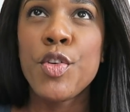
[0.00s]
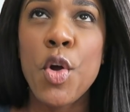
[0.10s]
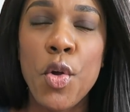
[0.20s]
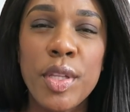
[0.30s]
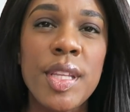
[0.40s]

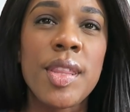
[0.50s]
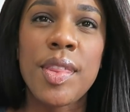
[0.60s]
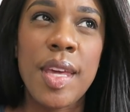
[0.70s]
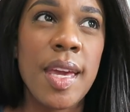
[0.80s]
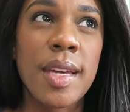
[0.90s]
girly
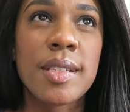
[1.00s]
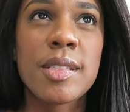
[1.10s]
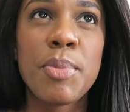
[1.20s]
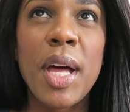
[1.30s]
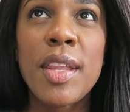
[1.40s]

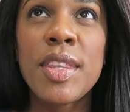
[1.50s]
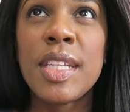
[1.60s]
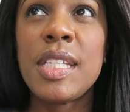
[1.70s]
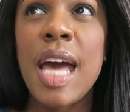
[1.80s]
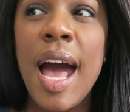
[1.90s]
things, but
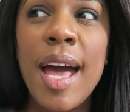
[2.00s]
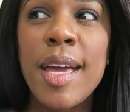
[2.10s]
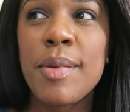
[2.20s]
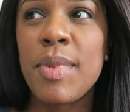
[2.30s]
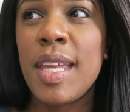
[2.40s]
the
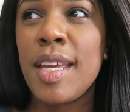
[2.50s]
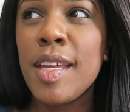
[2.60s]
time and